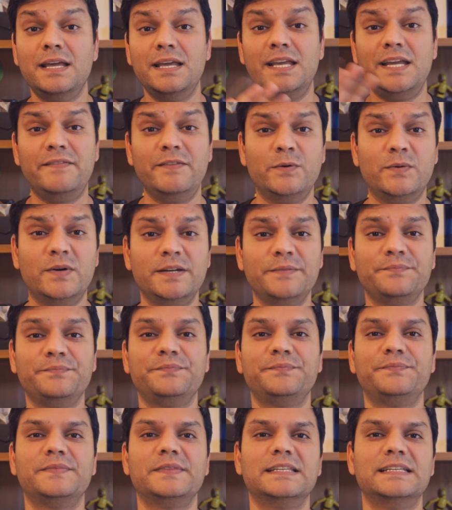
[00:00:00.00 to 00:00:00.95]
Hey everyone,
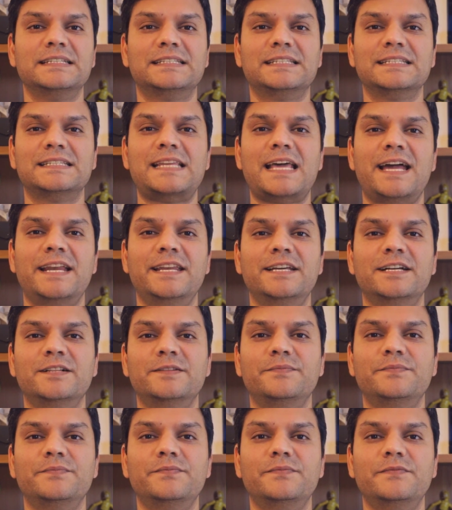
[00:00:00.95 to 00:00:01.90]
this is
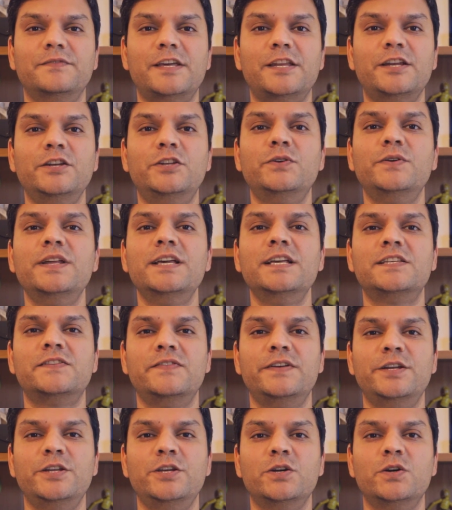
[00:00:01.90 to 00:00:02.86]
Daniel, and in today's
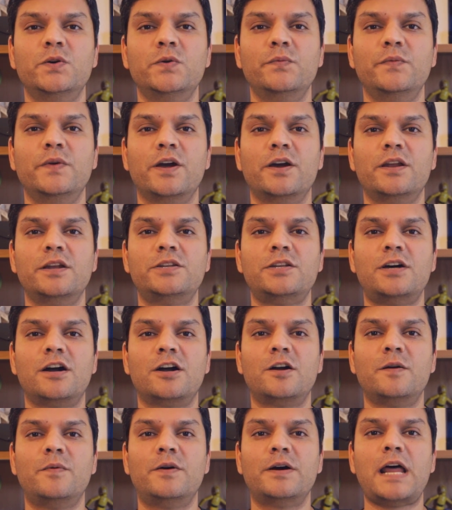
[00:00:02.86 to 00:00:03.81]
video, we're going to
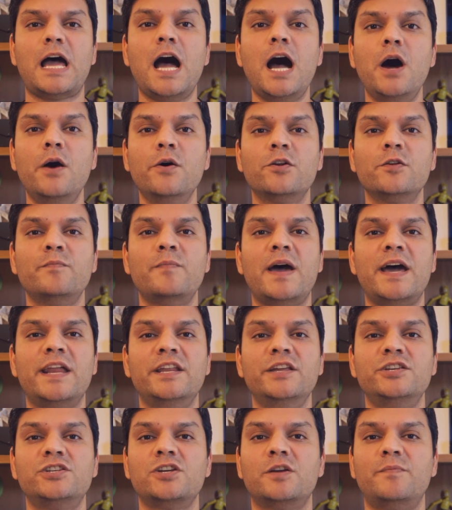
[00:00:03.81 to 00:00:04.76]
talk about how to
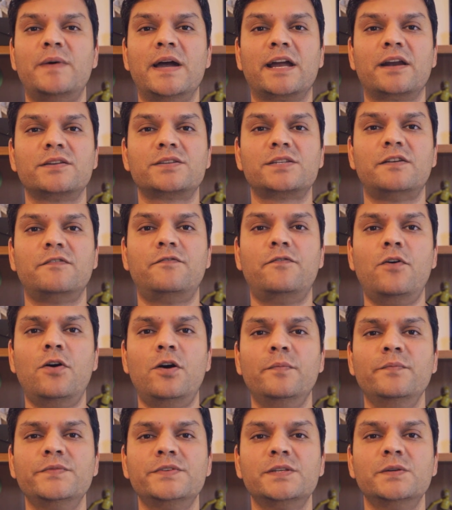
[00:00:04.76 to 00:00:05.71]
manage your Microsoft
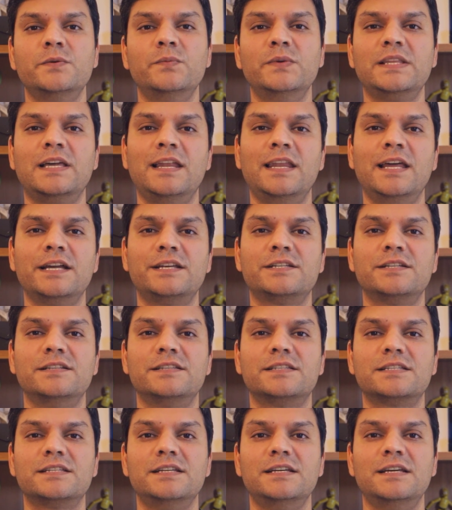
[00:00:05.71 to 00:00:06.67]
Forms with
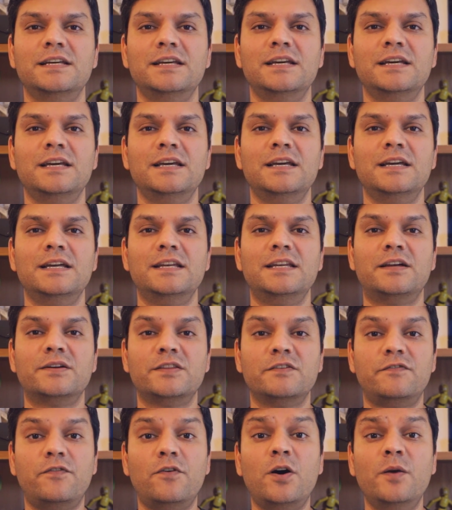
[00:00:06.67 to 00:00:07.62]
Collections. Now,
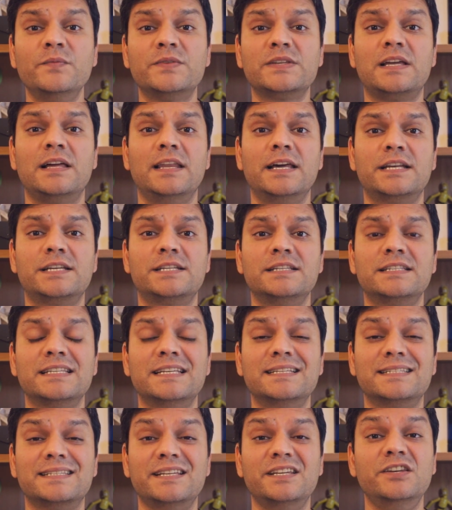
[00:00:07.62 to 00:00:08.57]
the Forms Collections
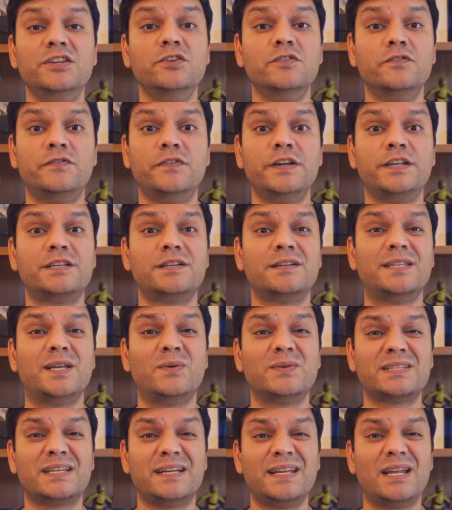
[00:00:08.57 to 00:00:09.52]
is a new feature that
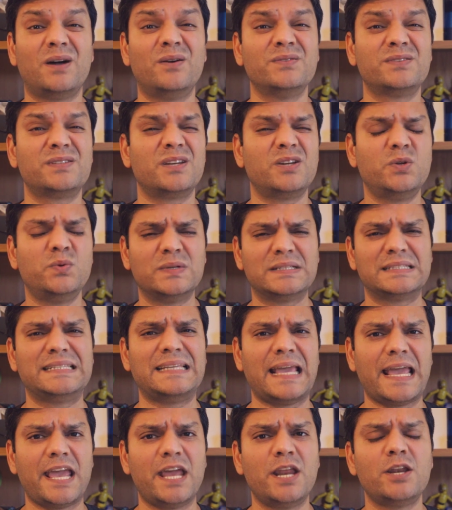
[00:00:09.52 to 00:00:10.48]
was announced towards
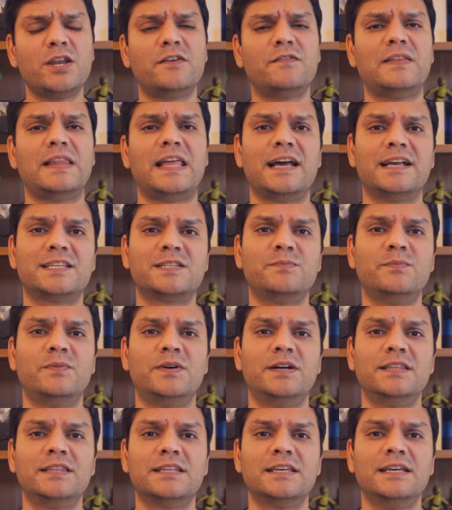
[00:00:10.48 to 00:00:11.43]
the end of last
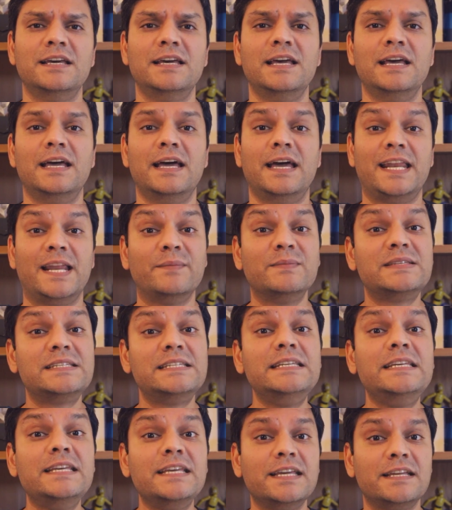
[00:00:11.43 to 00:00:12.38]
month, and I'm
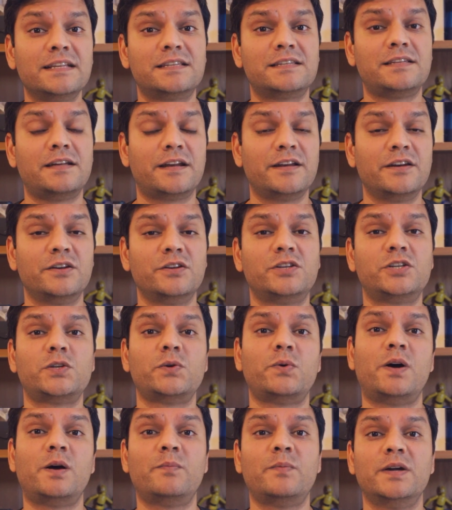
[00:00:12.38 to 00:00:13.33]
seeing it starting to
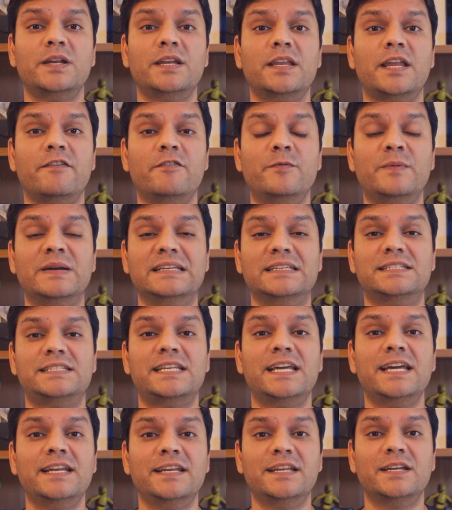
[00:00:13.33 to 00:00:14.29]
show up on everybody's
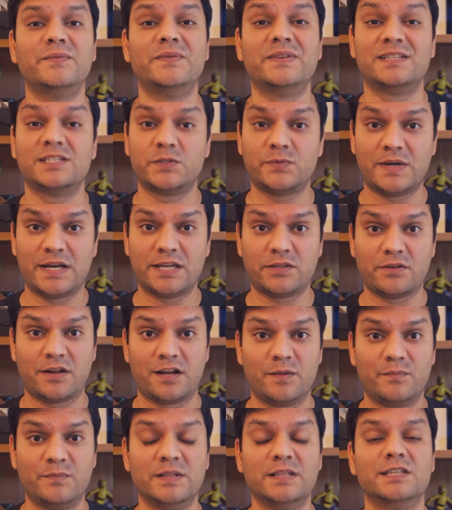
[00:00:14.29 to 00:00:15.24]
tenant, which is why I thought I'll
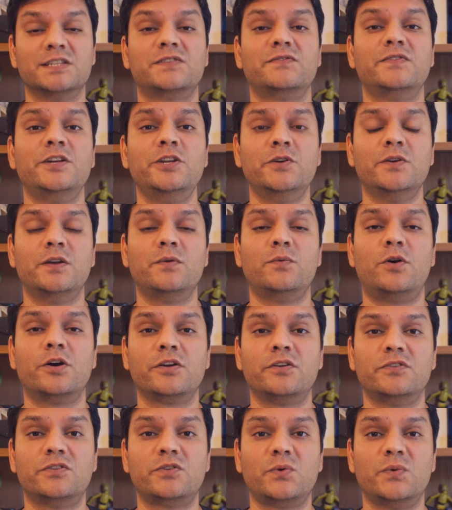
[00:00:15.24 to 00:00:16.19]
build this video and walk
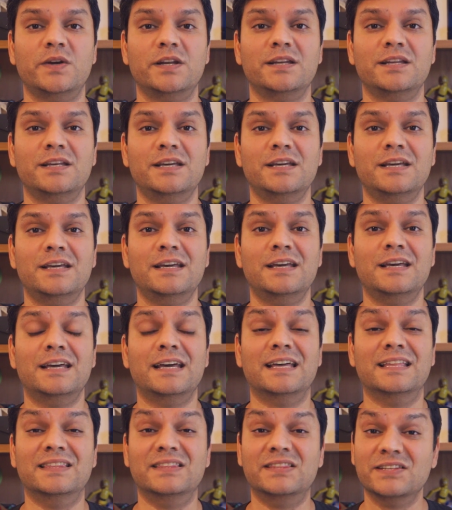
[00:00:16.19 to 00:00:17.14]
you through it.
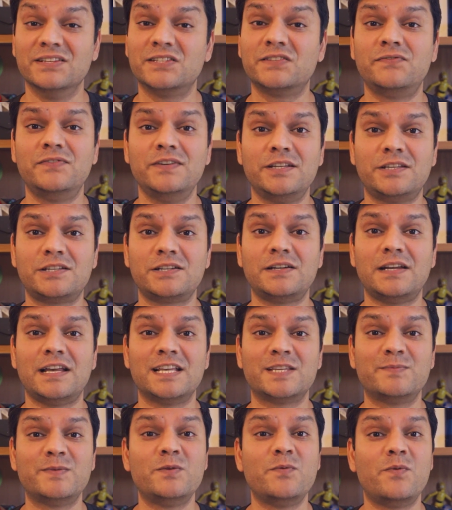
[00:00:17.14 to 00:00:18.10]
And this feature
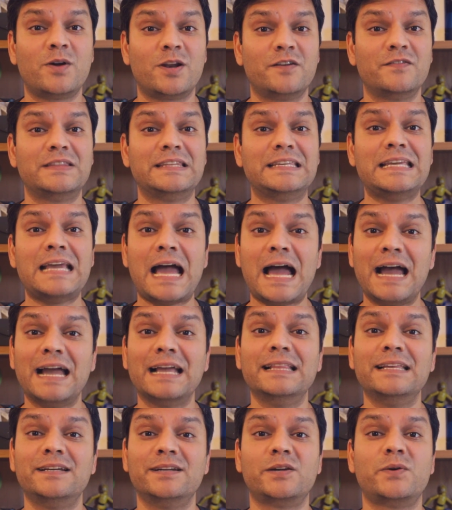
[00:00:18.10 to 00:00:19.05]
has been one of the
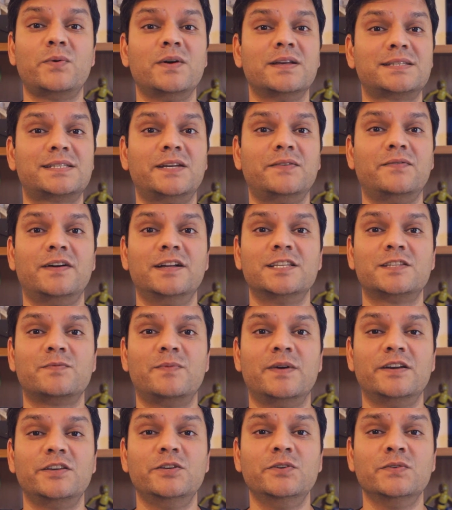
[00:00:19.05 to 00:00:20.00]
highly requested ones
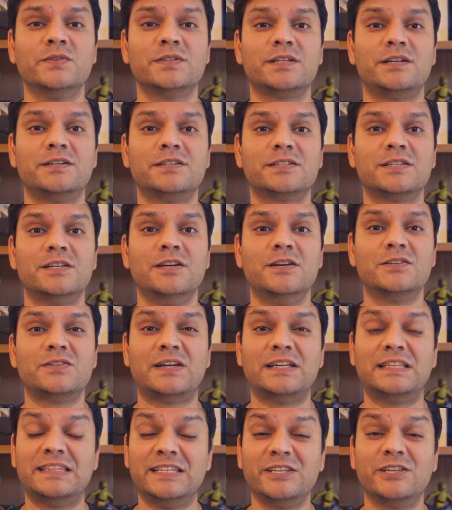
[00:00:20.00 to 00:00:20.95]
by users, so
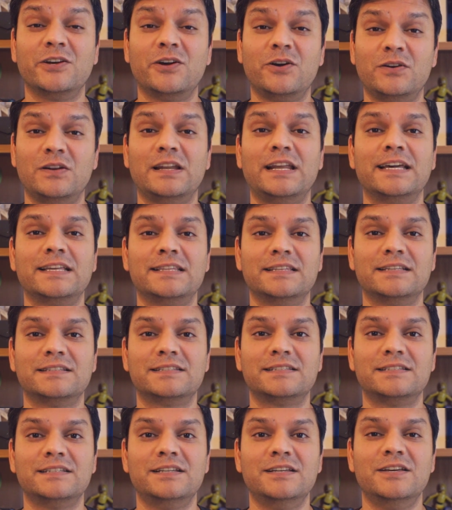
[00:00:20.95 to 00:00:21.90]
I think you're going to like
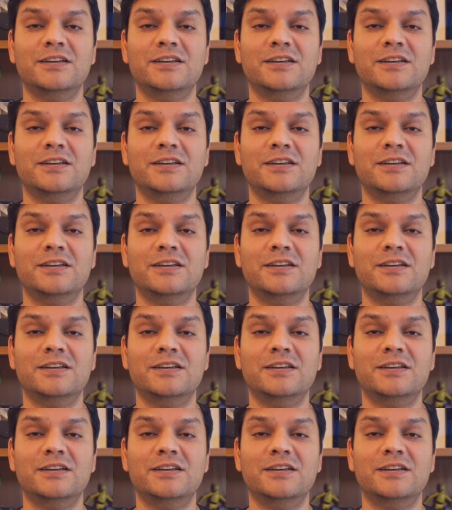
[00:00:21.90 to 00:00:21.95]
this.